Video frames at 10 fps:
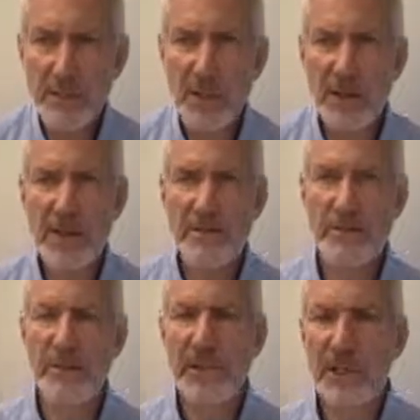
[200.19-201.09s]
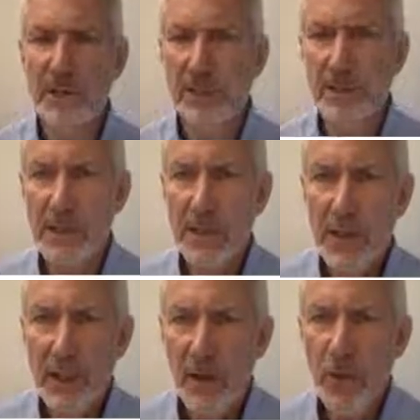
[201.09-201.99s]
By that we mean that
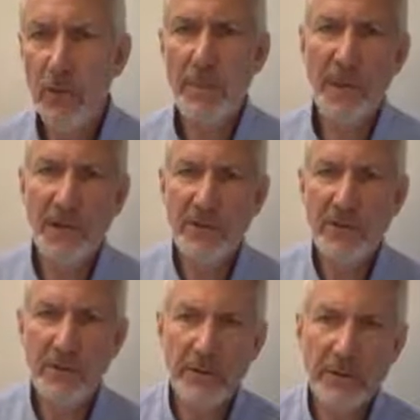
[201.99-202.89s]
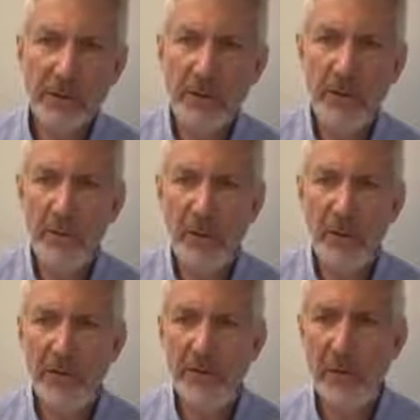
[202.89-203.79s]
all the pages are in the correct
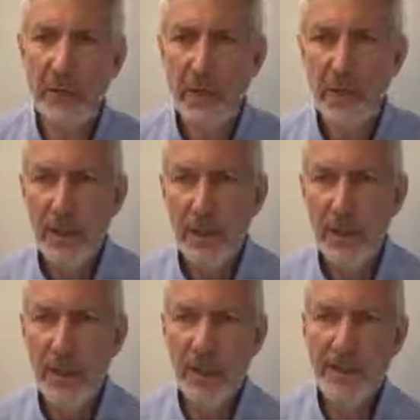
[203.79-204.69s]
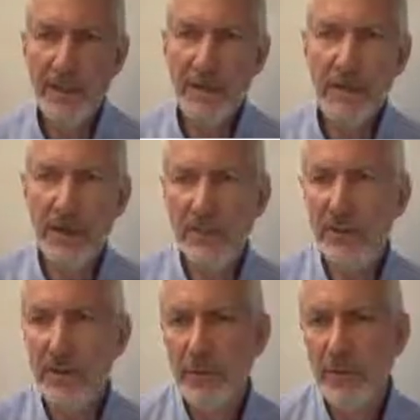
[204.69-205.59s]
place and in the correct
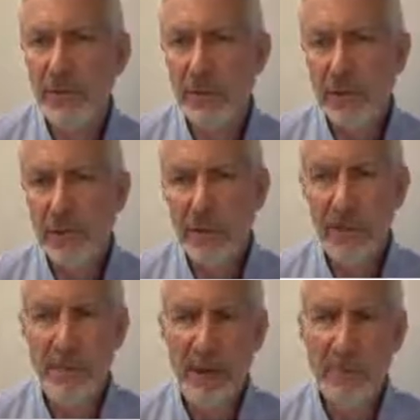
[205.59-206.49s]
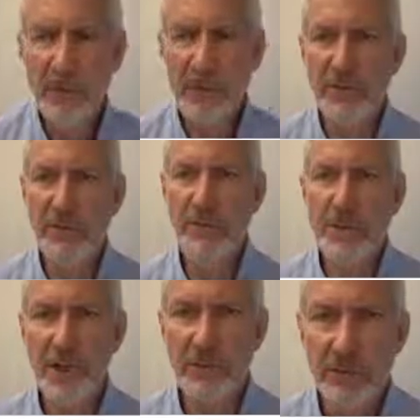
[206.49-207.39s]
sequence, and any bad booklets are
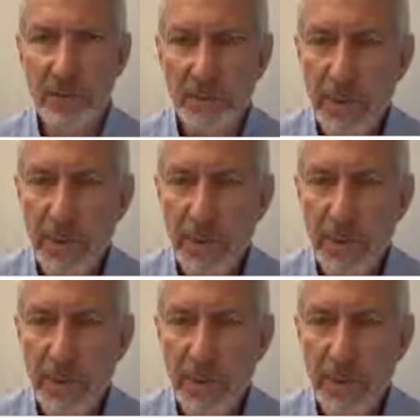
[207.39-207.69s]
rejected.